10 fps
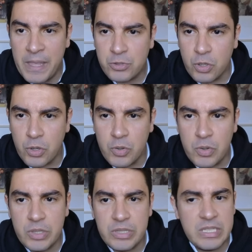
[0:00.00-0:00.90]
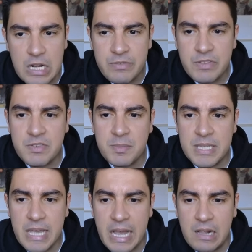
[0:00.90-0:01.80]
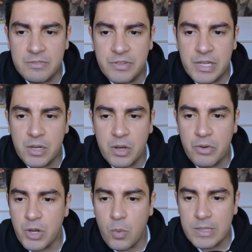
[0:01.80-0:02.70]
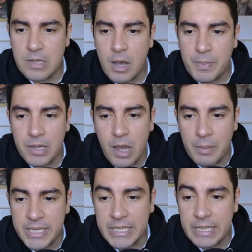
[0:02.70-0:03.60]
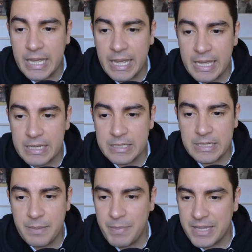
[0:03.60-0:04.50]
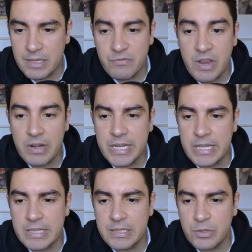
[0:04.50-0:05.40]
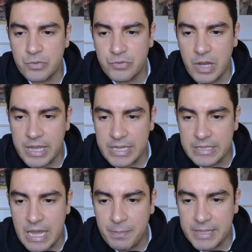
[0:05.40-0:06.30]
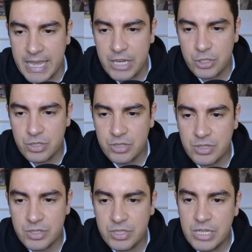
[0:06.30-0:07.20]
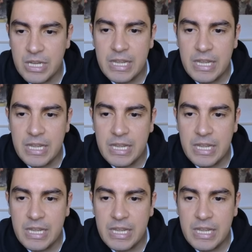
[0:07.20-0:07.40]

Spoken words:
So it's giving me the alpha of what's up and coming, and makes it very easy to find applications